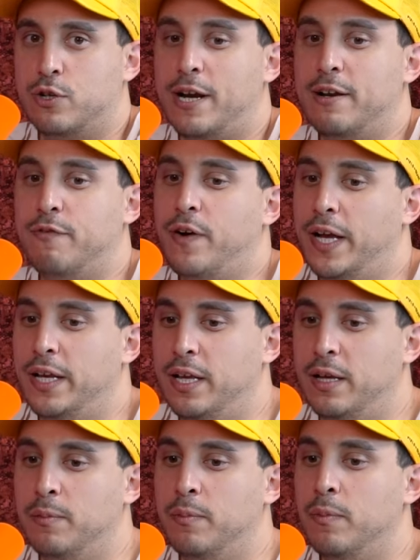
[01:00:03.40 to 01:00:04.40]
like trying to find
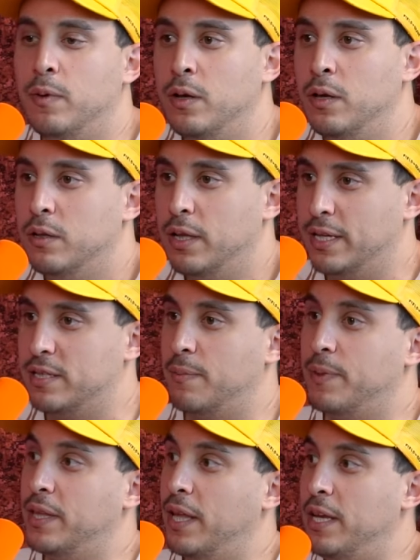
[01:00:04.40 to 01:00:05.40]
him like
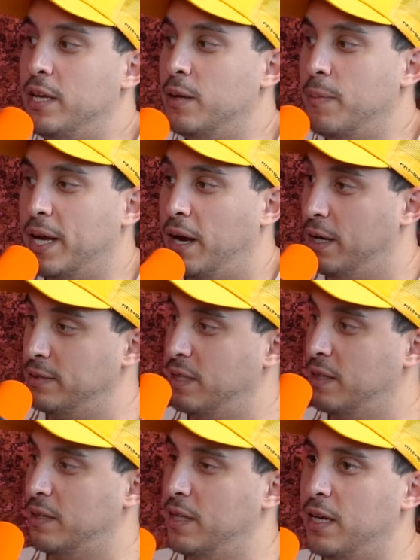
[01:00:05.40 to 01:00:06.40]
something that he can make
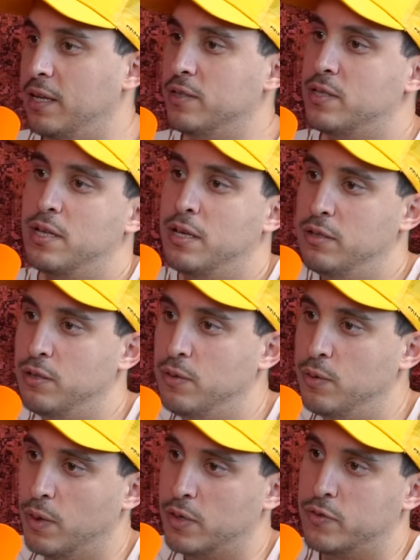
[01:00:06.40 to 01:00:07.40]
content like that. He's the
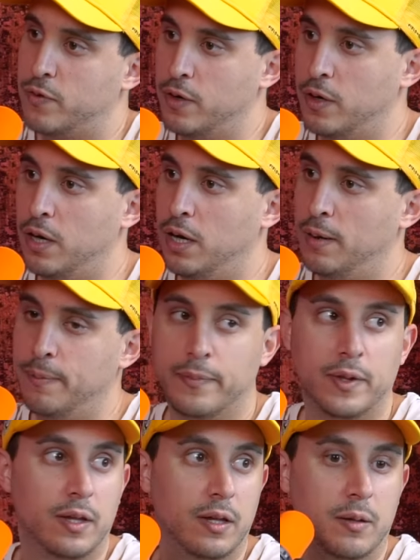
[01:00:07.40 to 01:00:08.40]
dude who works
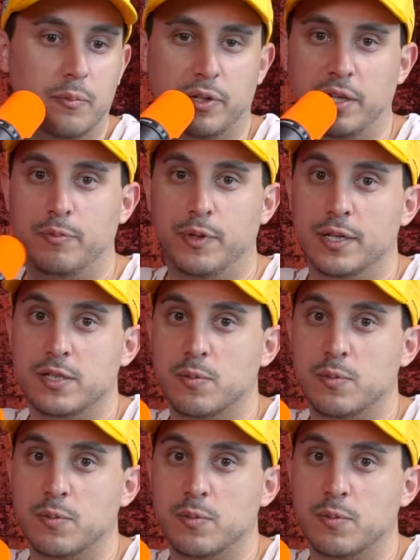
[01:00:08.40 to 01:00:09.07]
for Bleep